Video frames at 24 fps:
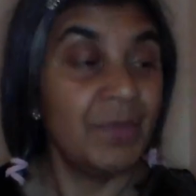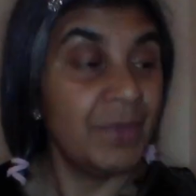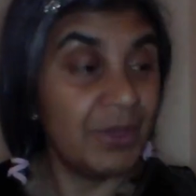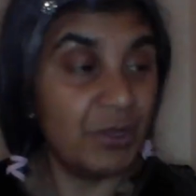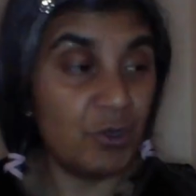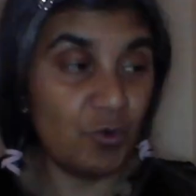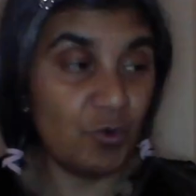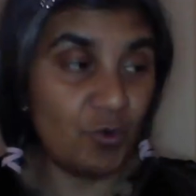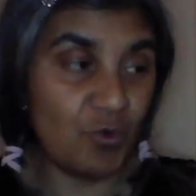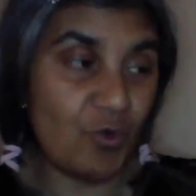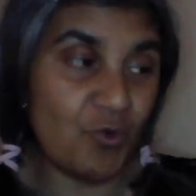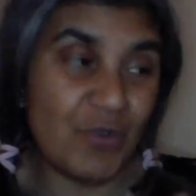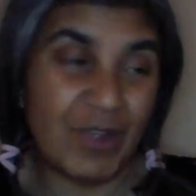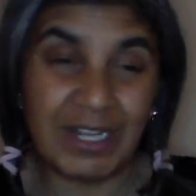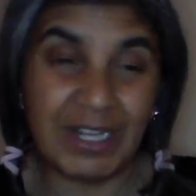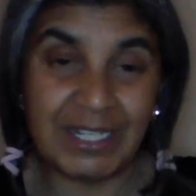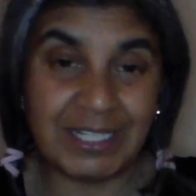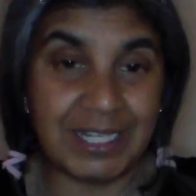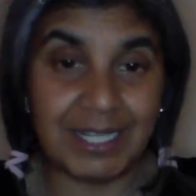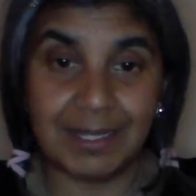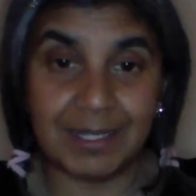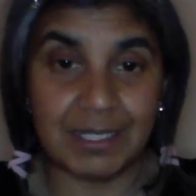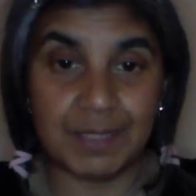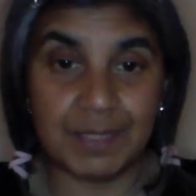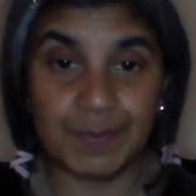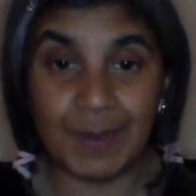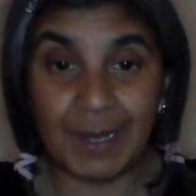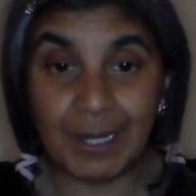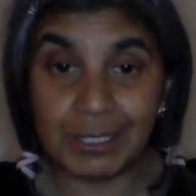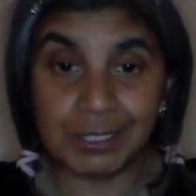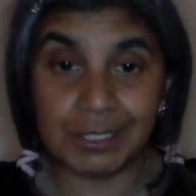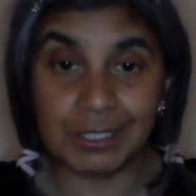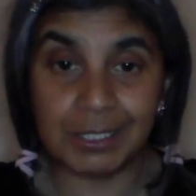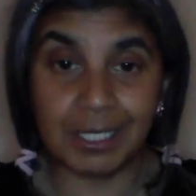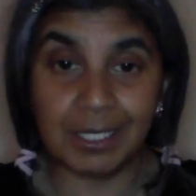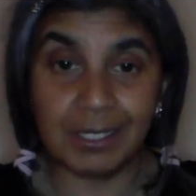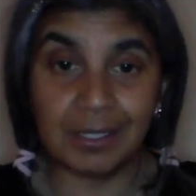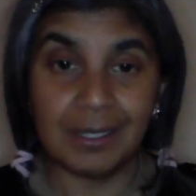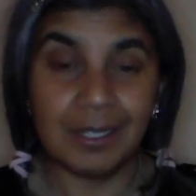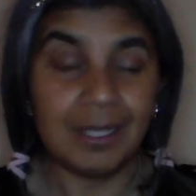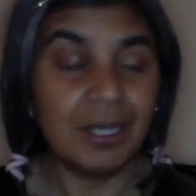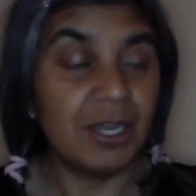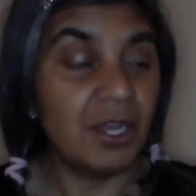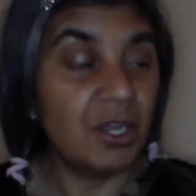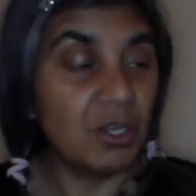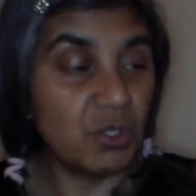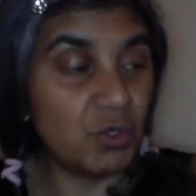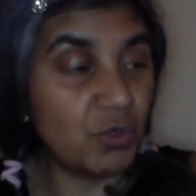You're already this person.
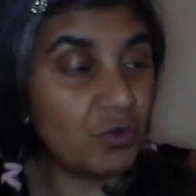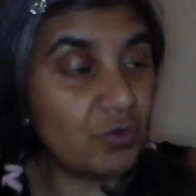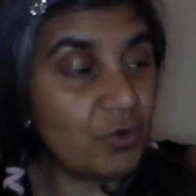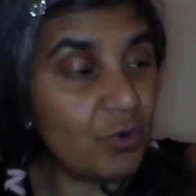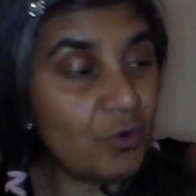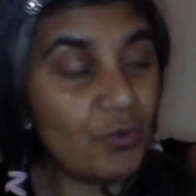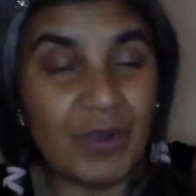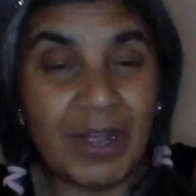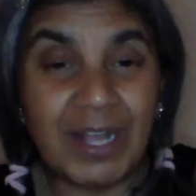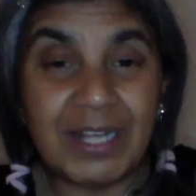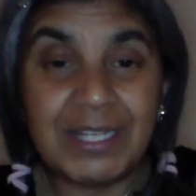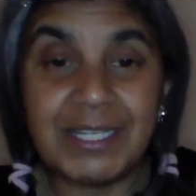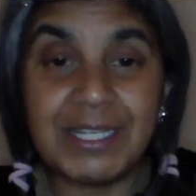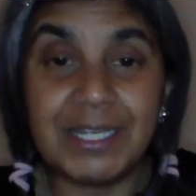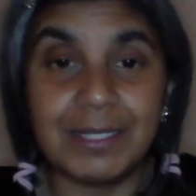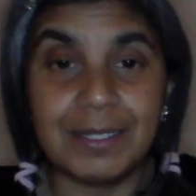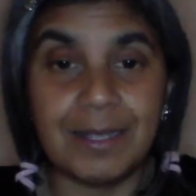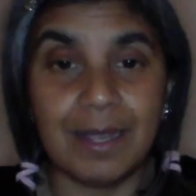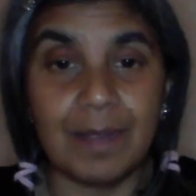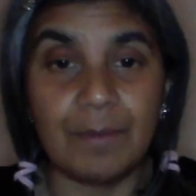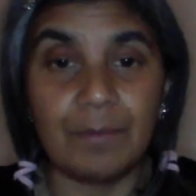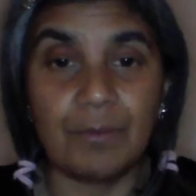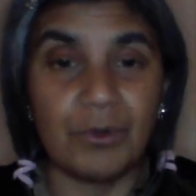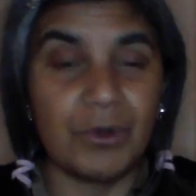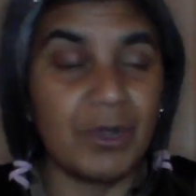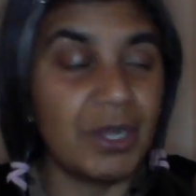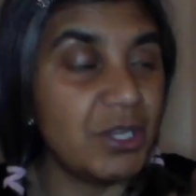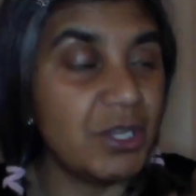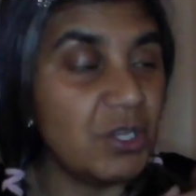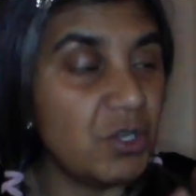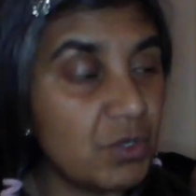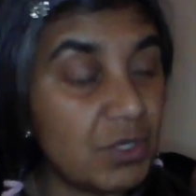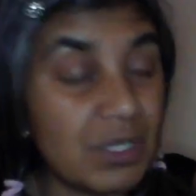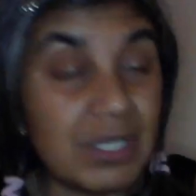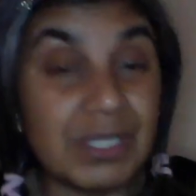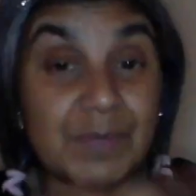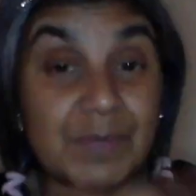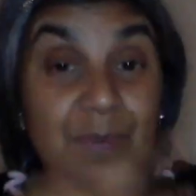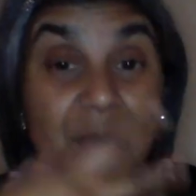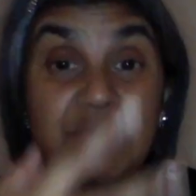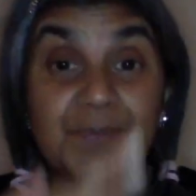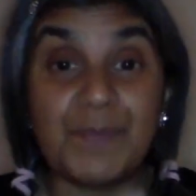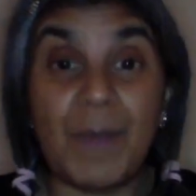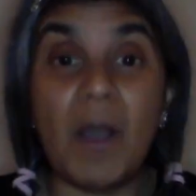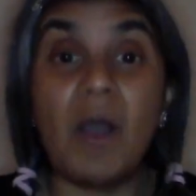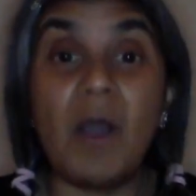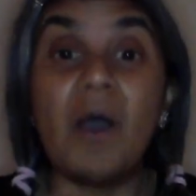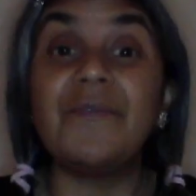You're already temperate. It's
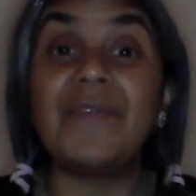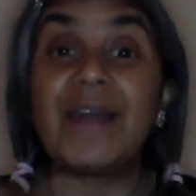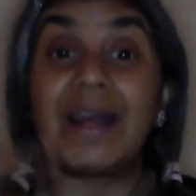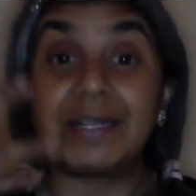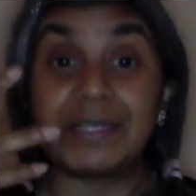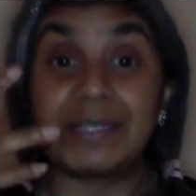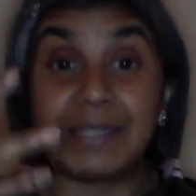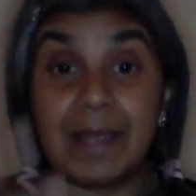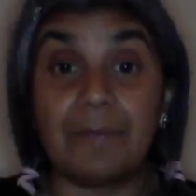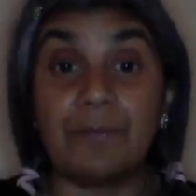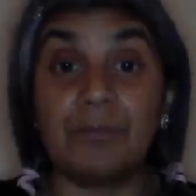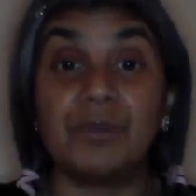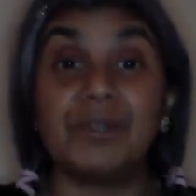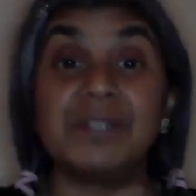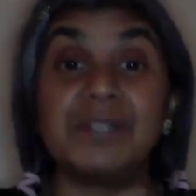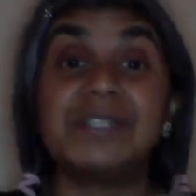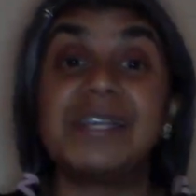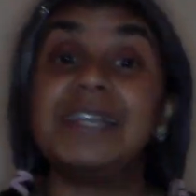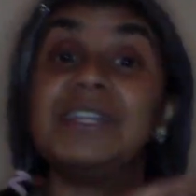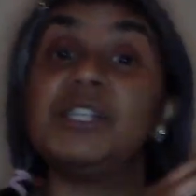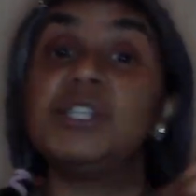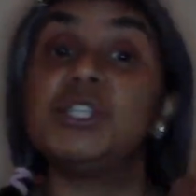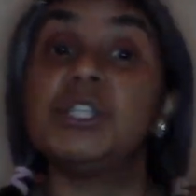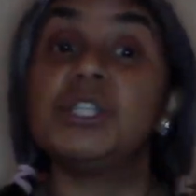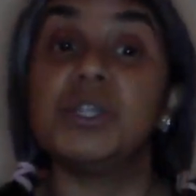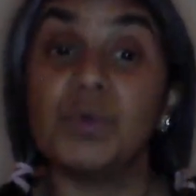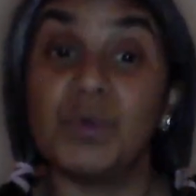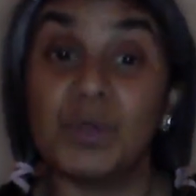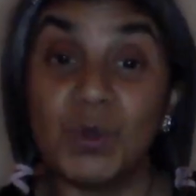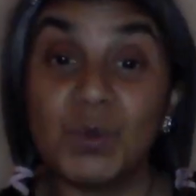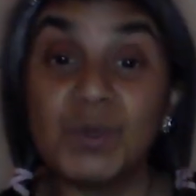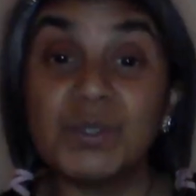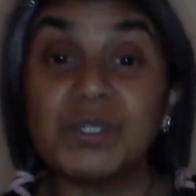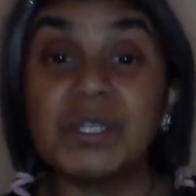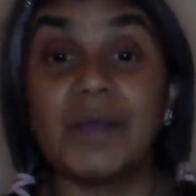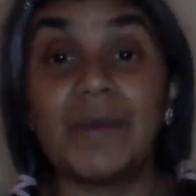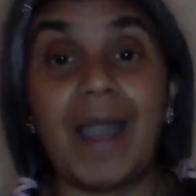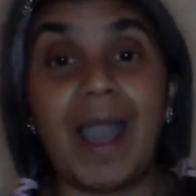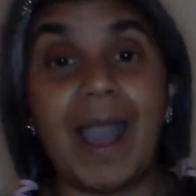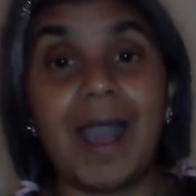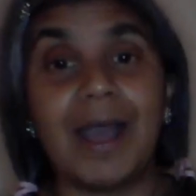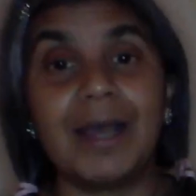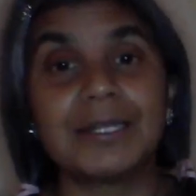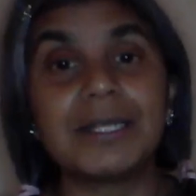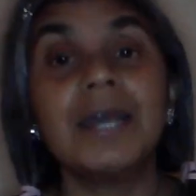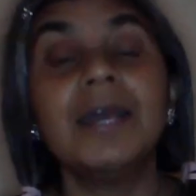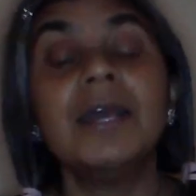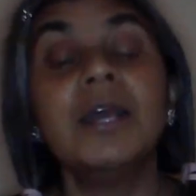part of that temperance energy that we also
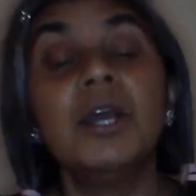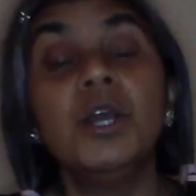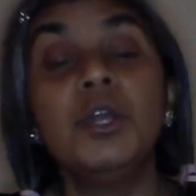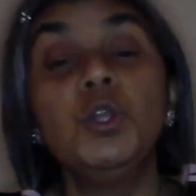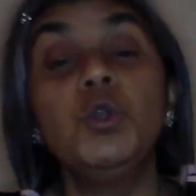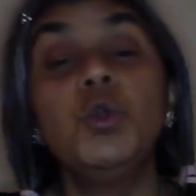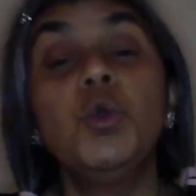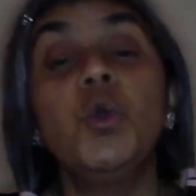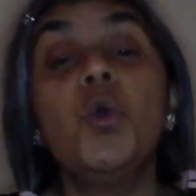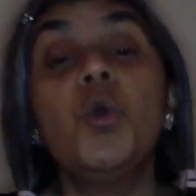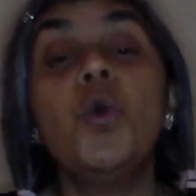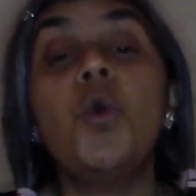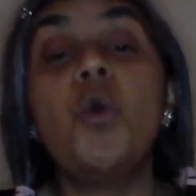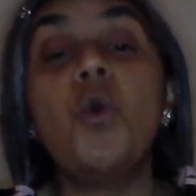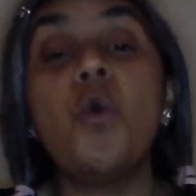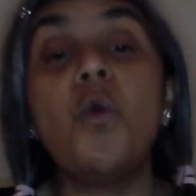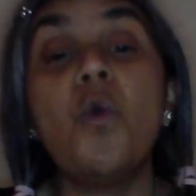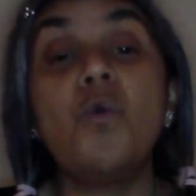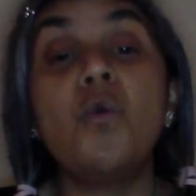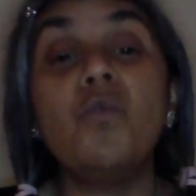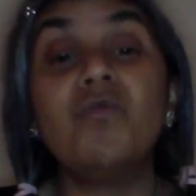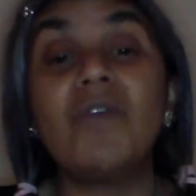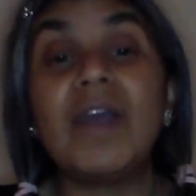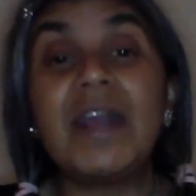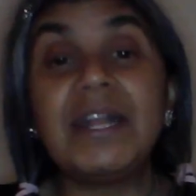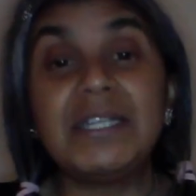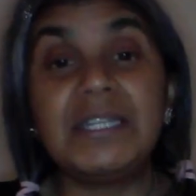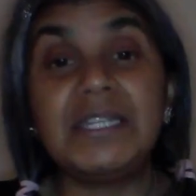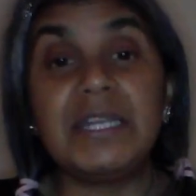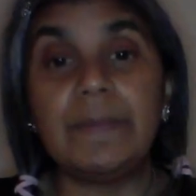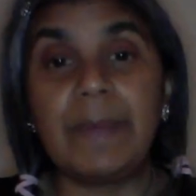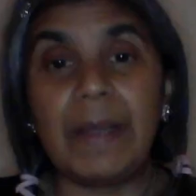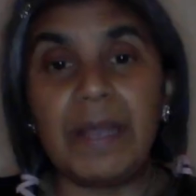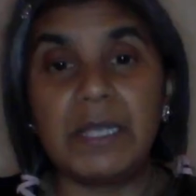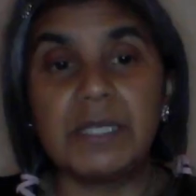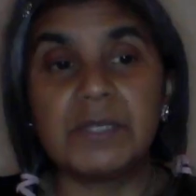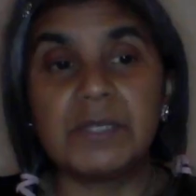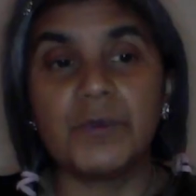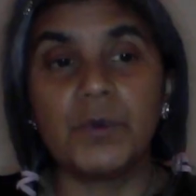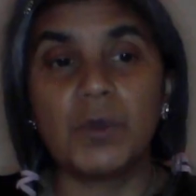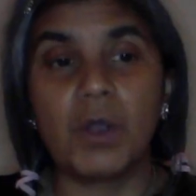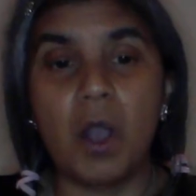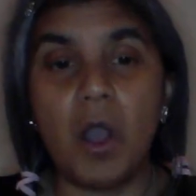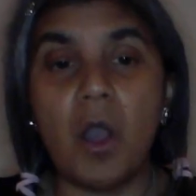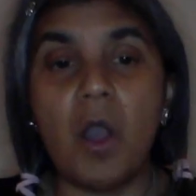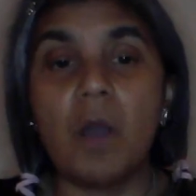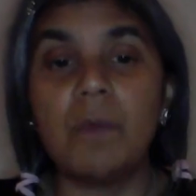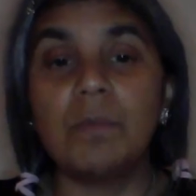had. You're already peaceful,
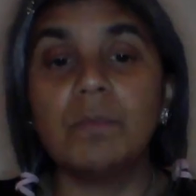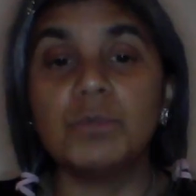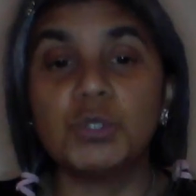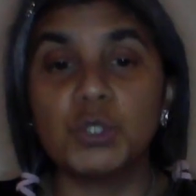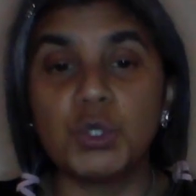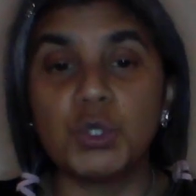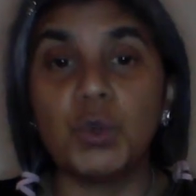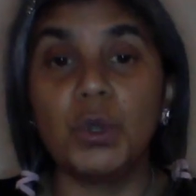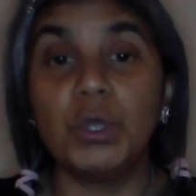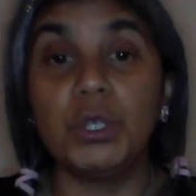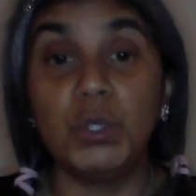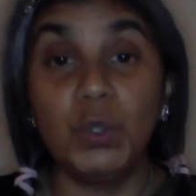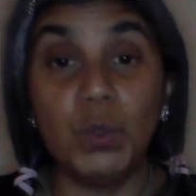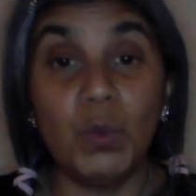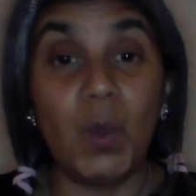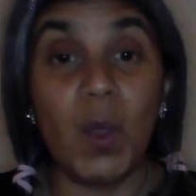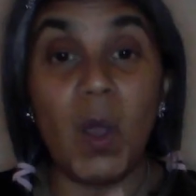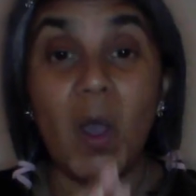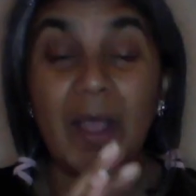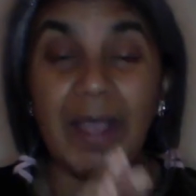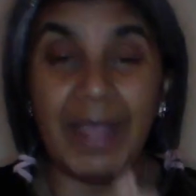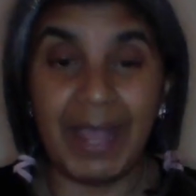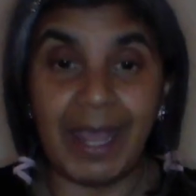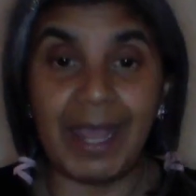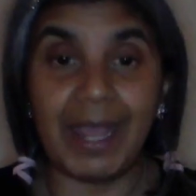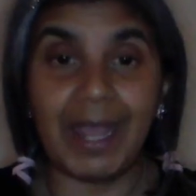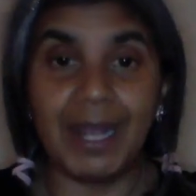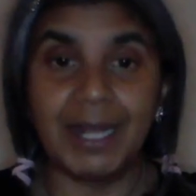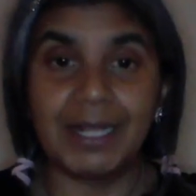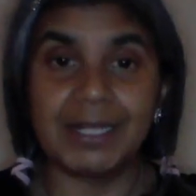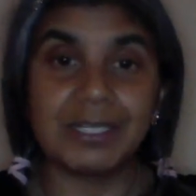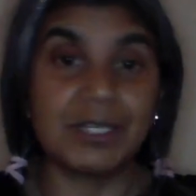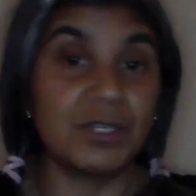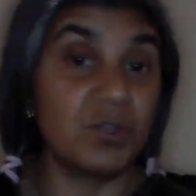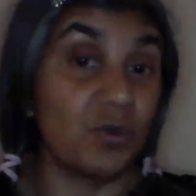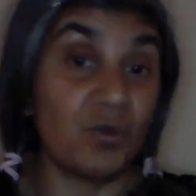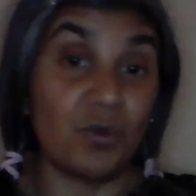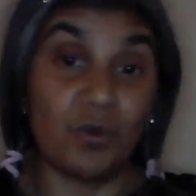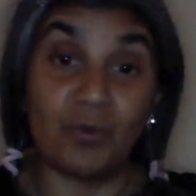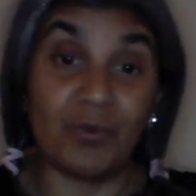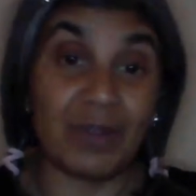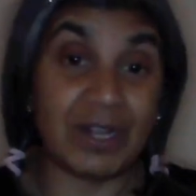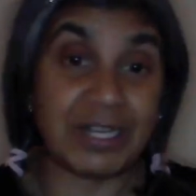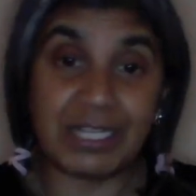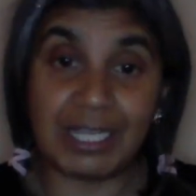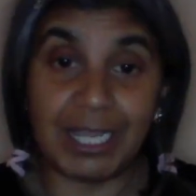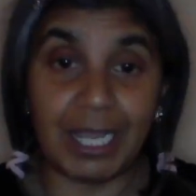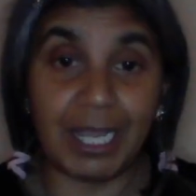calm, joy. You are it. You're
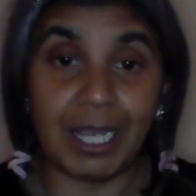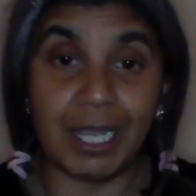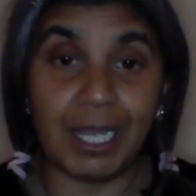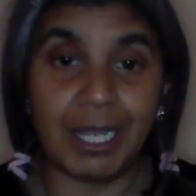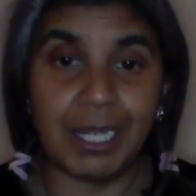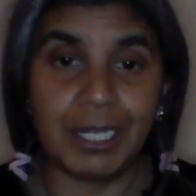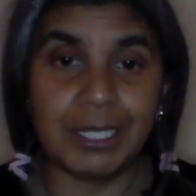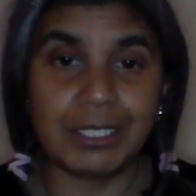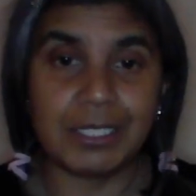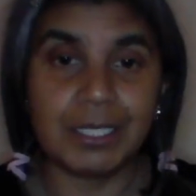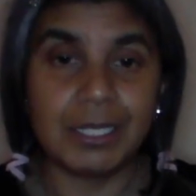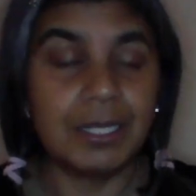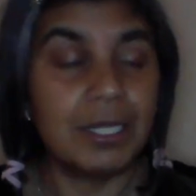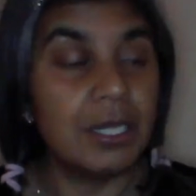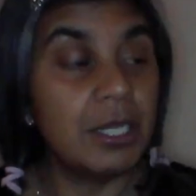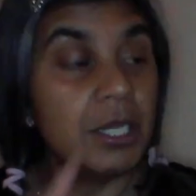already it.